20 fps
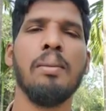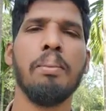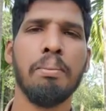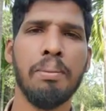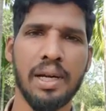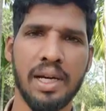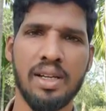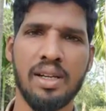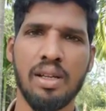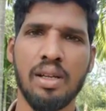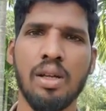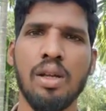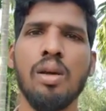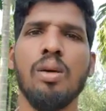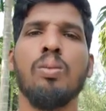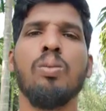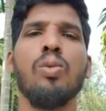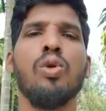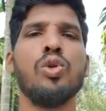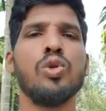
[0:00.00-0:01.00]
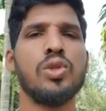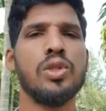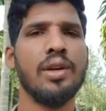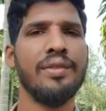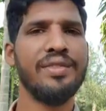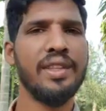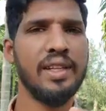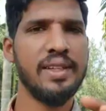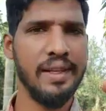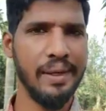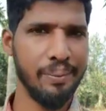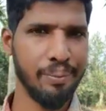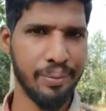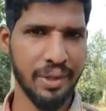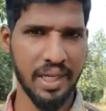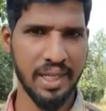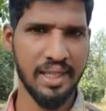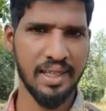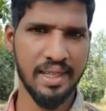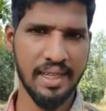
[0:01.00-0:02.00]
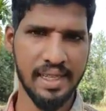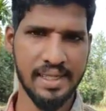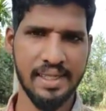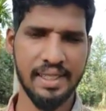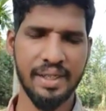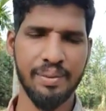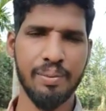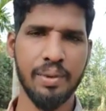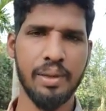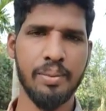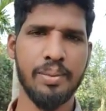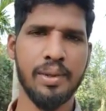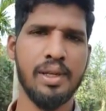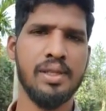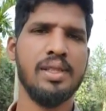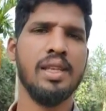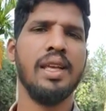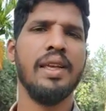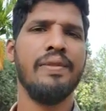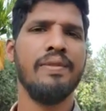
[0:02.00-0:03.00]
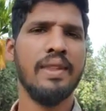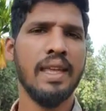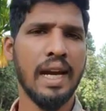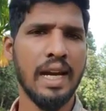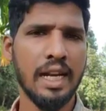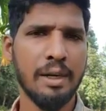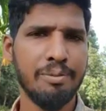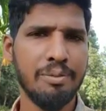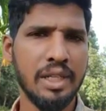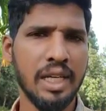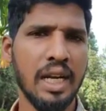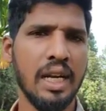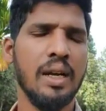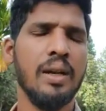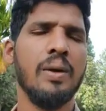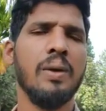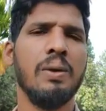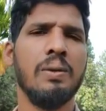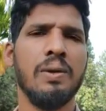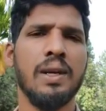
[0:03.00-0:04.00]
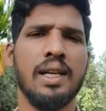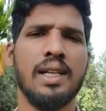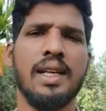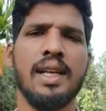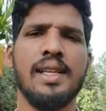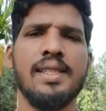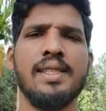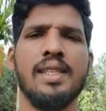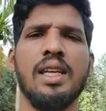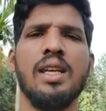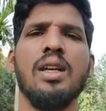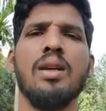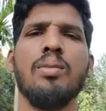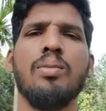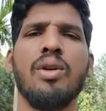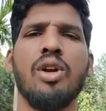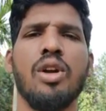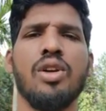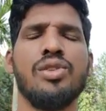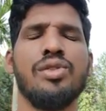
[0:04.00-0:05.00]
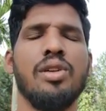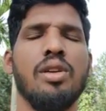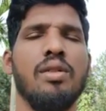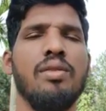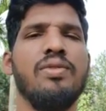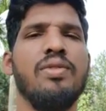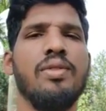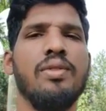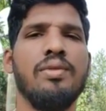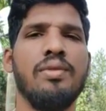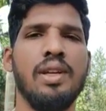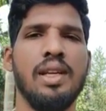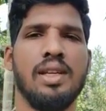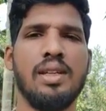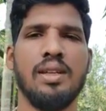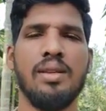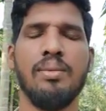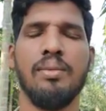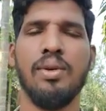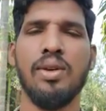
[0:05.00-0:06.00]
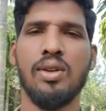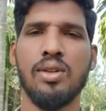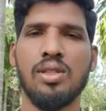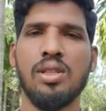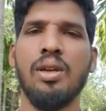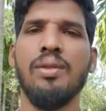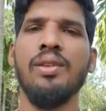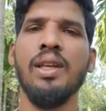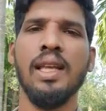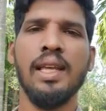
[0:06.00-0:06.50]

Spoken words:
But most of the temperate grassland peoples they adapted work as a production of wheat because of